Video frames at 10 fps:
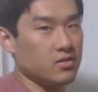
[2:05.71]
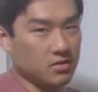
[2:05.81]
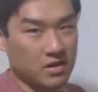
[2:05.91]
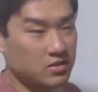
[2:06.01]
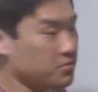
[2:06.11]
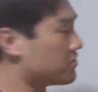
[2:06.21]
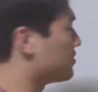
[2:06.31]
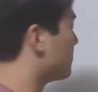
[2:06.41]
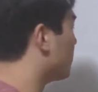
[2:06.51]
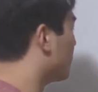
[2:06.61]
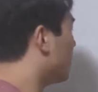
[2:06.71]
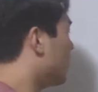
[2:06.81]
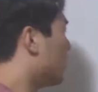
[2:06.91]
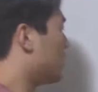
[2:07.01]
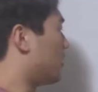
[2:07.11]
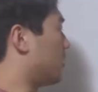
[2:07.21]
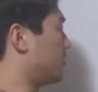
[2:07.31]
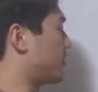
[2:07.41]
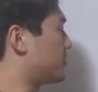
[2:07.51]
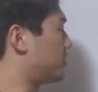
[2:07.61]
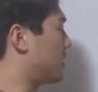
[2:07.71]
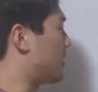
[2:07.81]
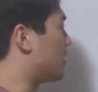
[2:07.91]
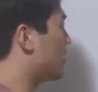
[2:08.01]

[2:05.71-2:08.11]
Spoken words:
So that's pretty simple to understand.